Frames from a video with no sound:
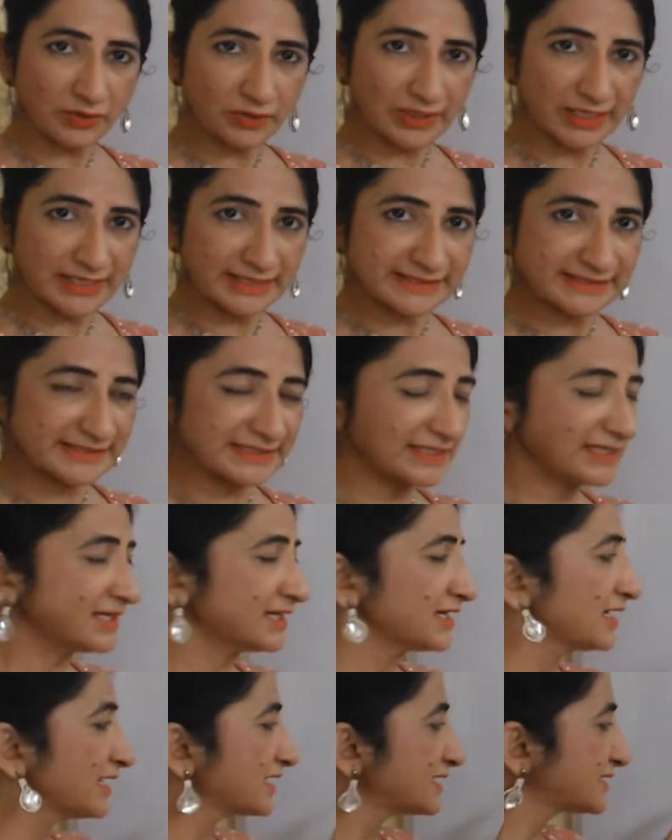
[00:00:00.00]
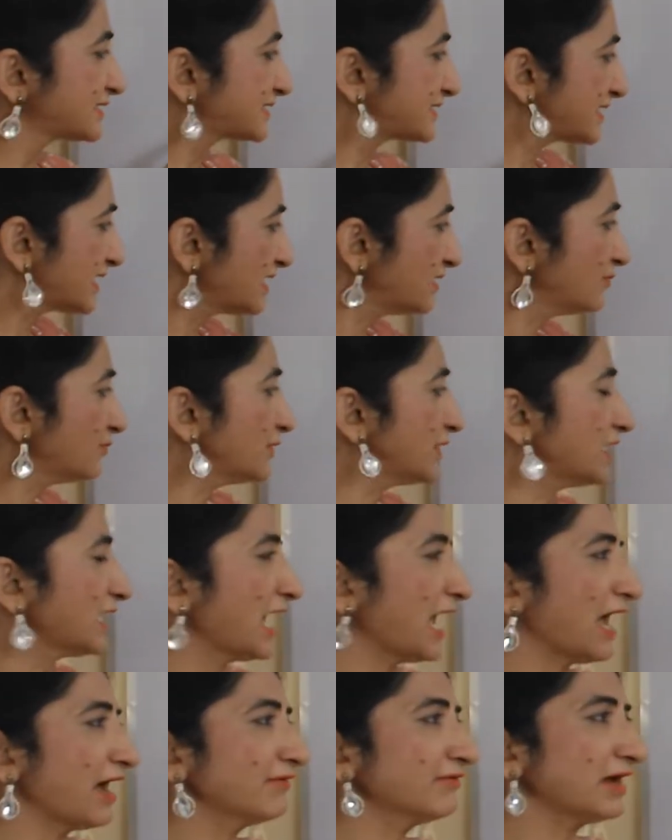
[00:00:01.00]
you can see still we
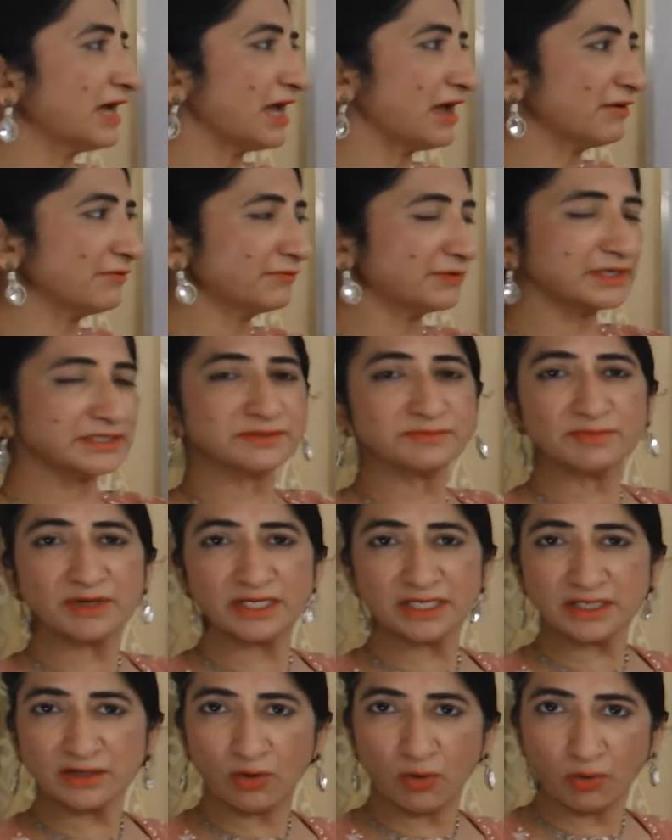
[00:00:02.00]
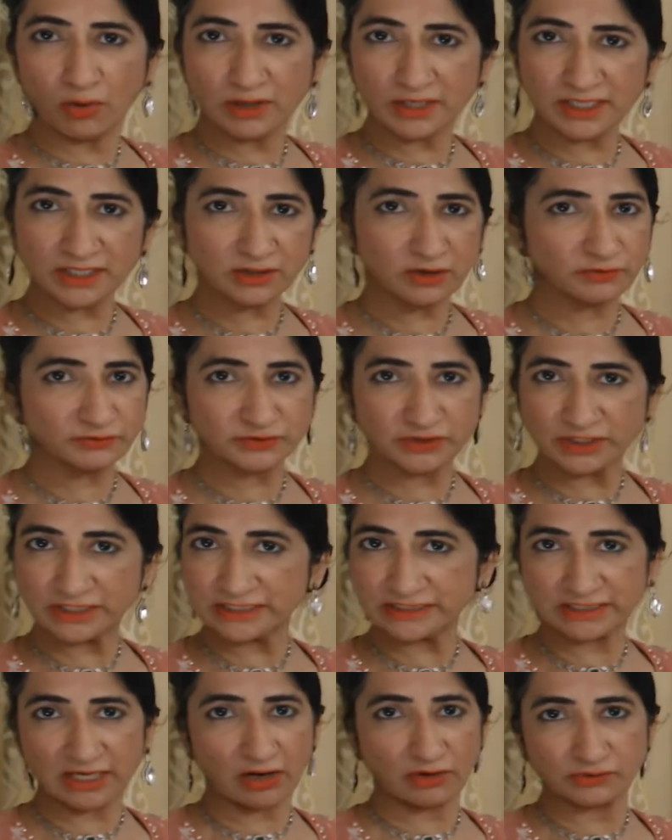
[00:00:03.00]
have average money holding of
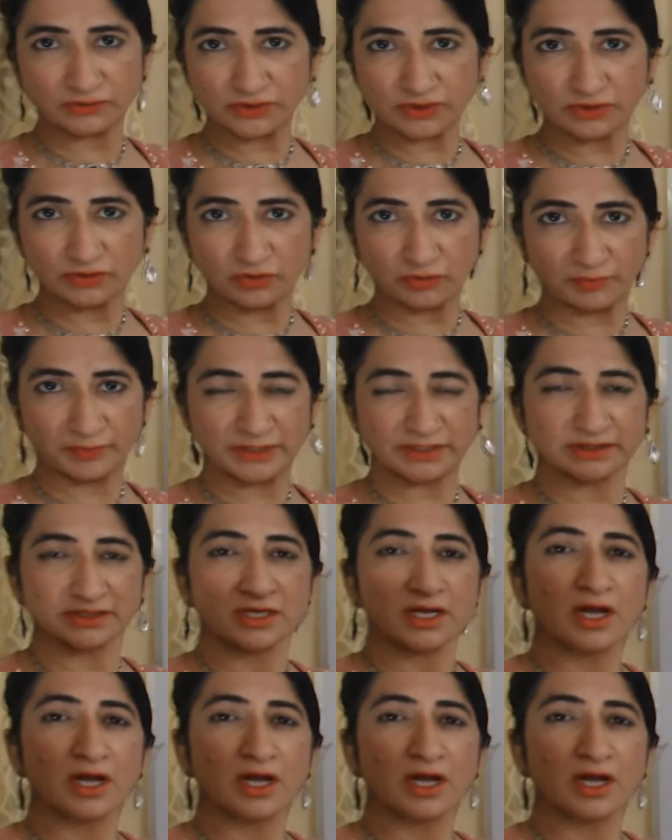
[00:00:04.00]
3000 rupees